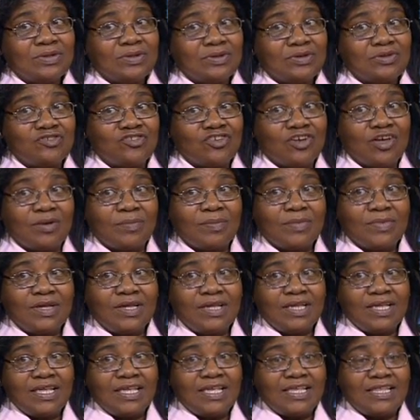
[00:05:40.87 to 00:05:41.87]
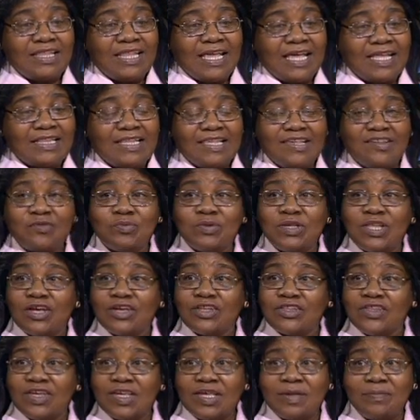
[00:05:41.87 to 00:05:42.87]
the job. In that case,
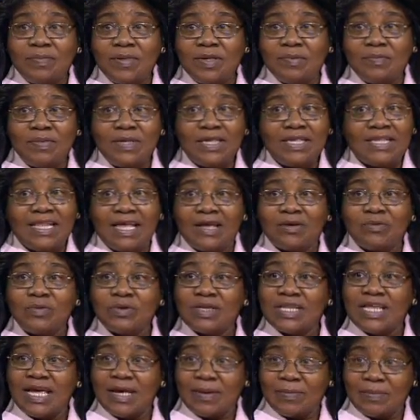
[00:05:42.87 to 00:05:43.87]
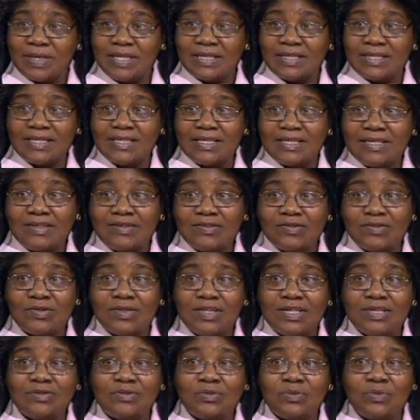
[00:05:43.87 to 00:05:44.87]
without the EPP, that won't happen. So
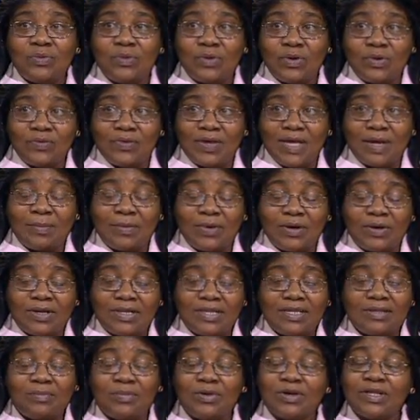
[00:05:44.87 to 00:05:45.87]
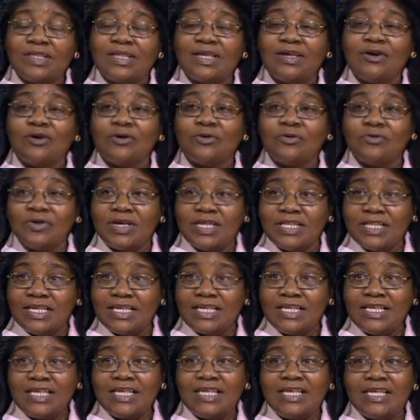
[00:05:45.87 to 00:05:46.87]
they do worry about it, but they are
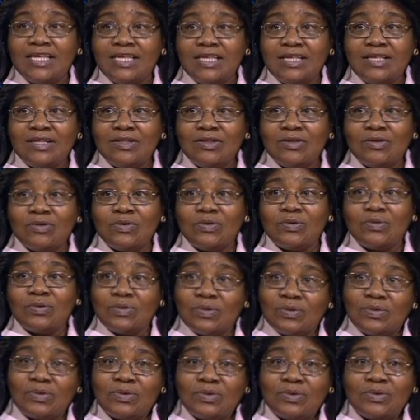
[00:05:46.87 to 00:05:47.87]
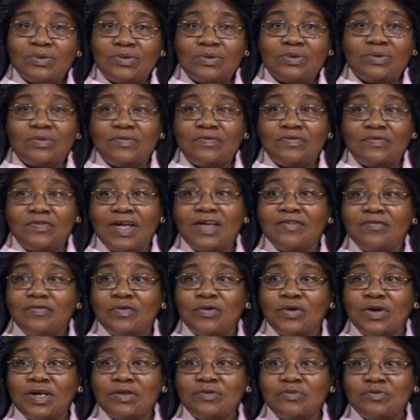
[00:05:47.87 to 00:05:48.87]
ready to fight
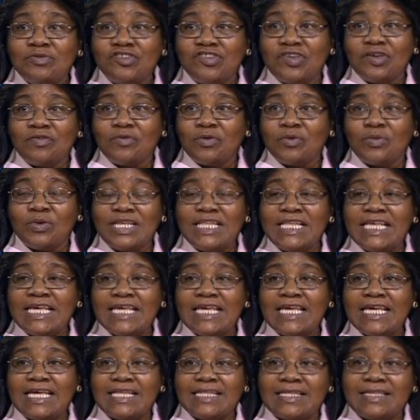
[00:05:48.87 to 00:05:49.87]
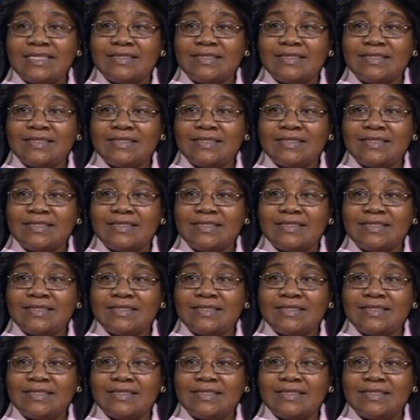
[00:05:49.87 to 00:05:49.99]
for it whichever way they can.